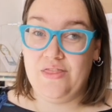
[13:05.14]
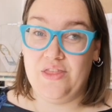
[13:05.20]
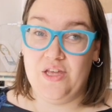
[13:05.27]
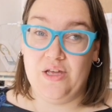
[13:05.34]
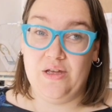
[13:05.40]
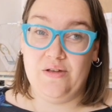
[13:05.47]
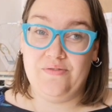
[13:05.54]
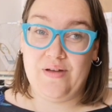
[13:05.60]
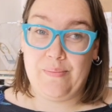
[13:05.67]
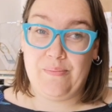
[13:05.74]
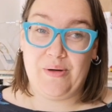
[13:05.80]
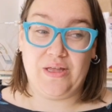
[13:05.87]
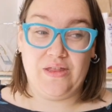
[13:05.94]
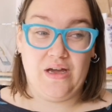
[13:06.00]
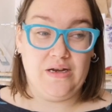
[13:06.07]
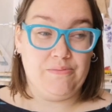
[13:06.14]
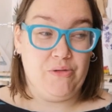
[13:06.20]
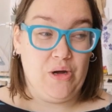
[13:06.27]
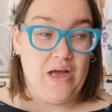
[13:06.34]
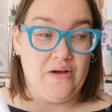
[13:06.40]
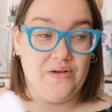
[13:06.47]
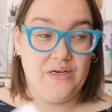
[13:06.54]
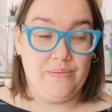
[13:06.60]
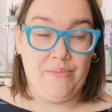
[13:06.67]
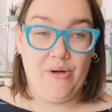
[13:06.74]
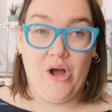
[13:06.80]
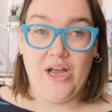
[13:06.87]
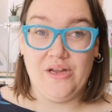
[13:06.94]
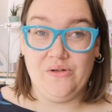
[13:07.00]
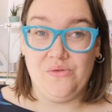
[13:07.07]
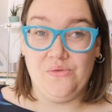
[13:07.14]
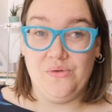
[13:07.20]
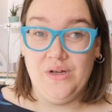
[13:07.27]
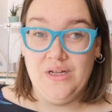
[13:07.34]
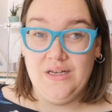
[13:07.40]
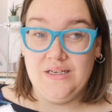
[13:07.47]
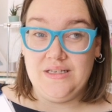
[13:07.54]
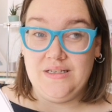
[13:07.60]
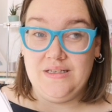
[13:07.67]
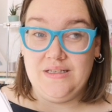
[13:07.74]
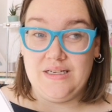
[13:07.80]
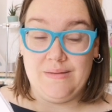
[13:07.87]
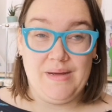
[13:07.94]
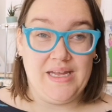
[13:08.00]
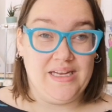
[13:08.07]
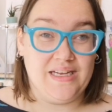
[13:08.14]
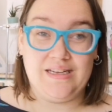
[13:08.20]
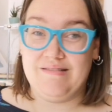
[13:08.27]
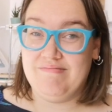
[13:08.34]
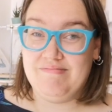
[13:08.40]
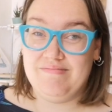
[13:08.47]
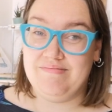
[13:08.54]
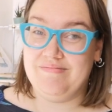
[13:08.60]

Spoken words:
the fabric that I'd put out in a pile to make